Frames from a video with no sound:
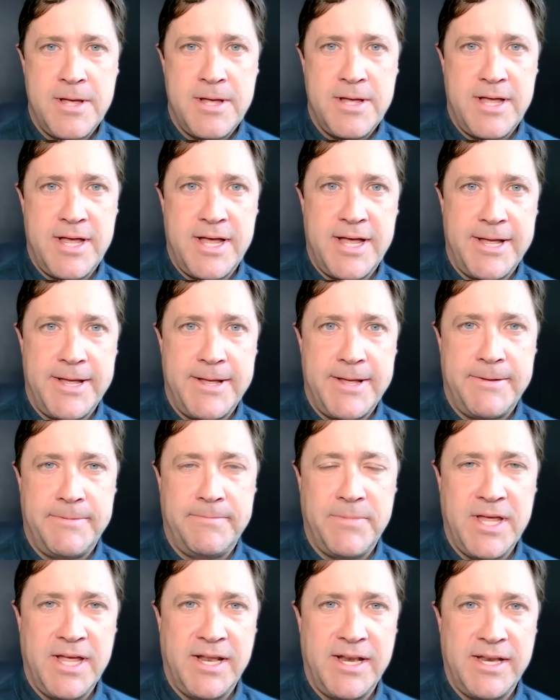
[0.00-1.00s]

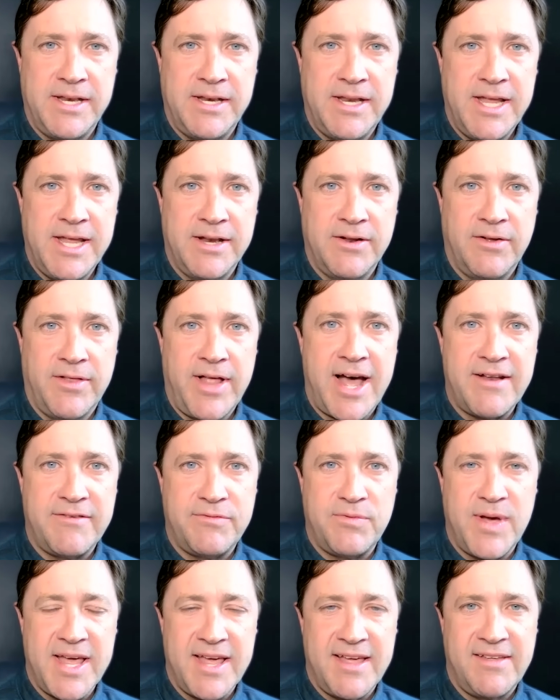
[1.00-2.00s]
in a lot
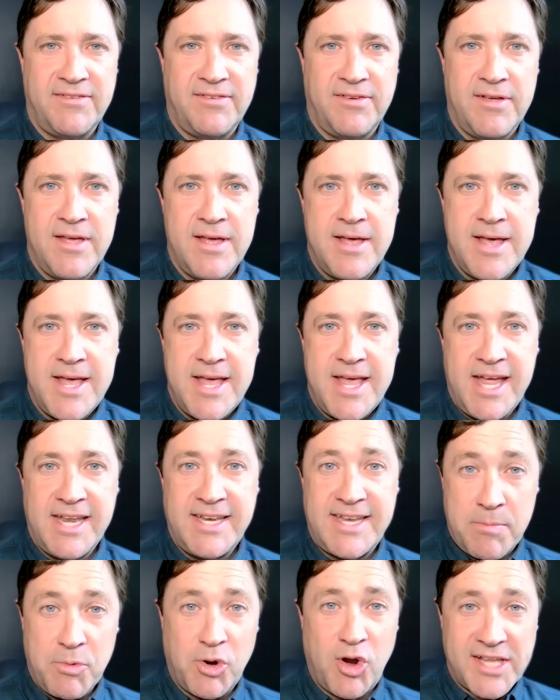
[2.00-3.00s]
of ways.
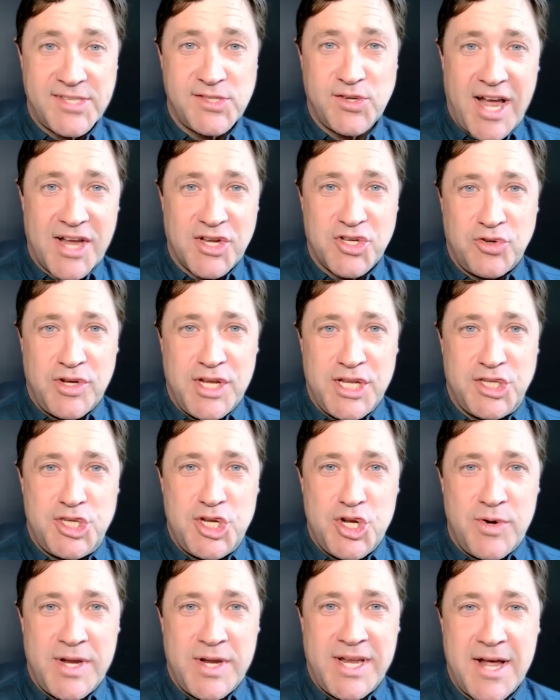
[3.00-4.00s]
And Democrats are actually
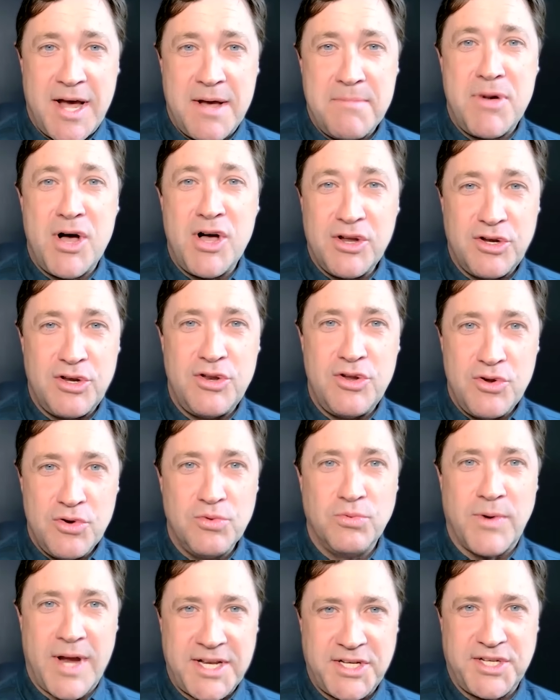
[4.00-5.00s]
doing, among
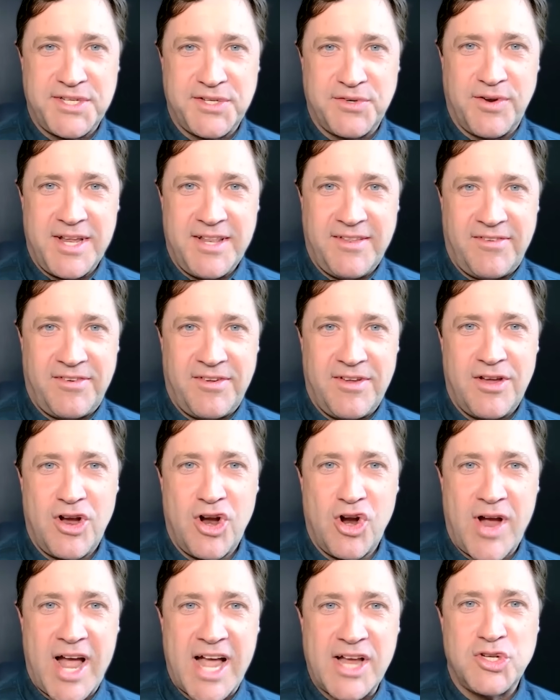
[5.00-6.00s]
new registrants,
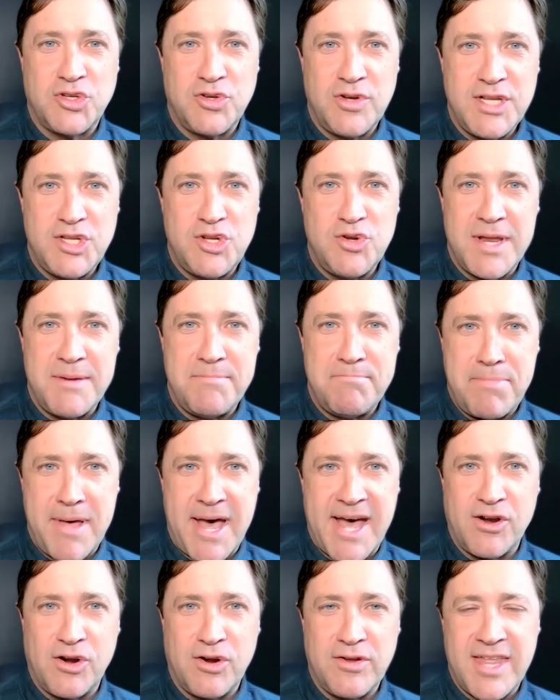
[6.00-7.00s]
are actually doing
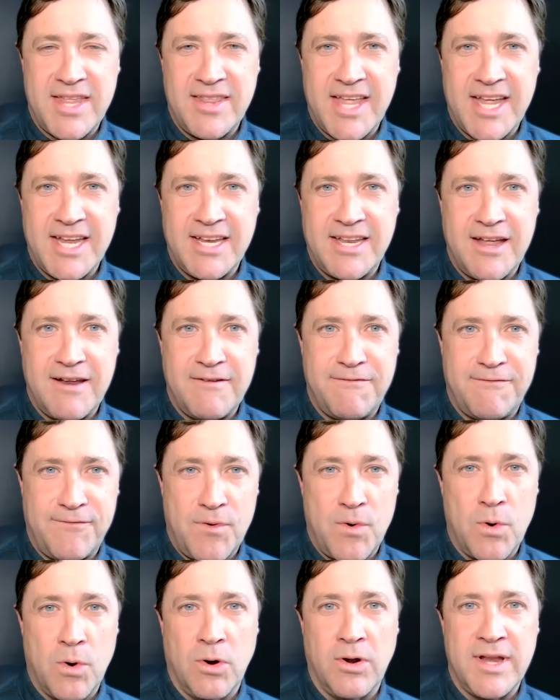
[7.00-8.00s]
better than they did
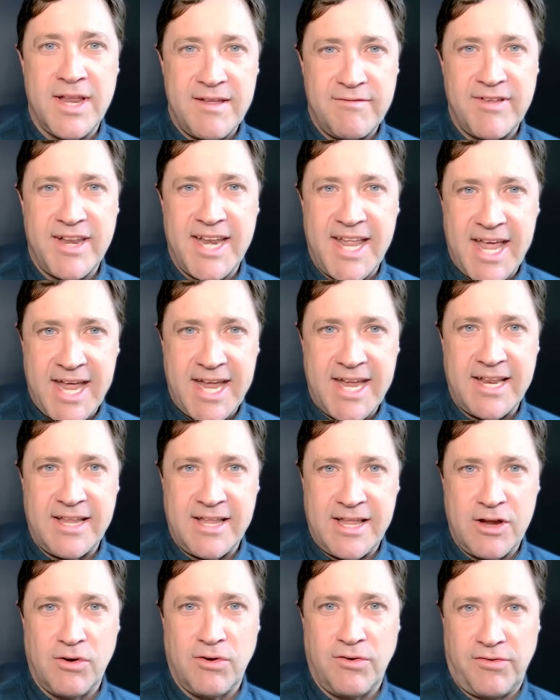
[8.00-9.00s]
4 and even 8
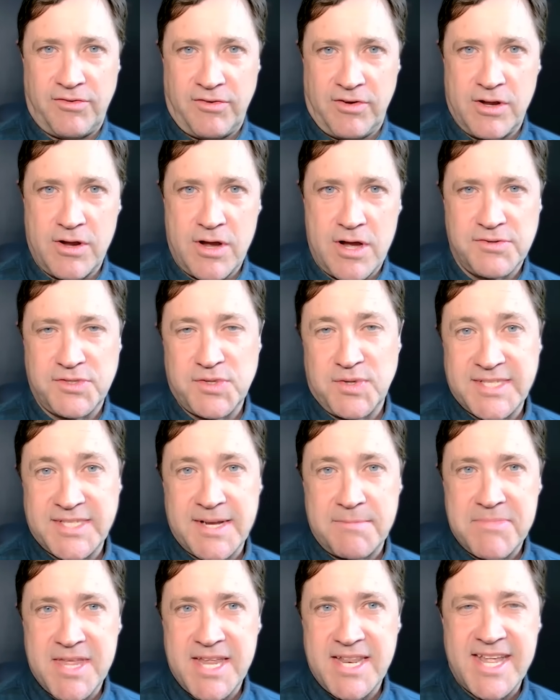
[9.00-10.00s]
years ago. So it's
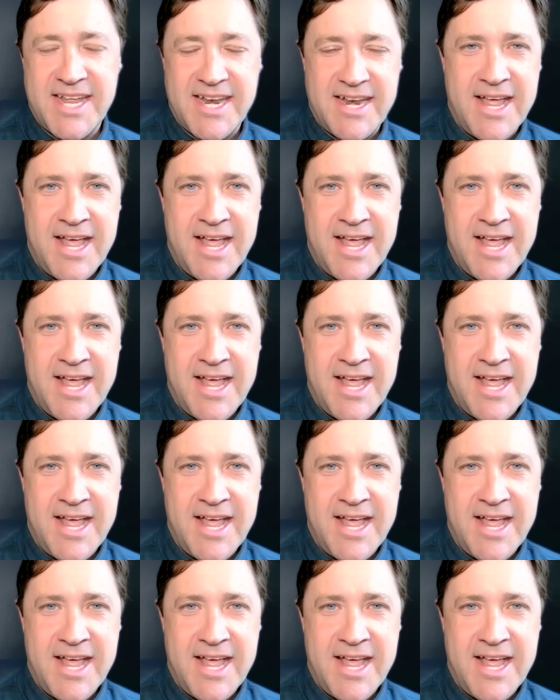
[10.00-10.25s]
something that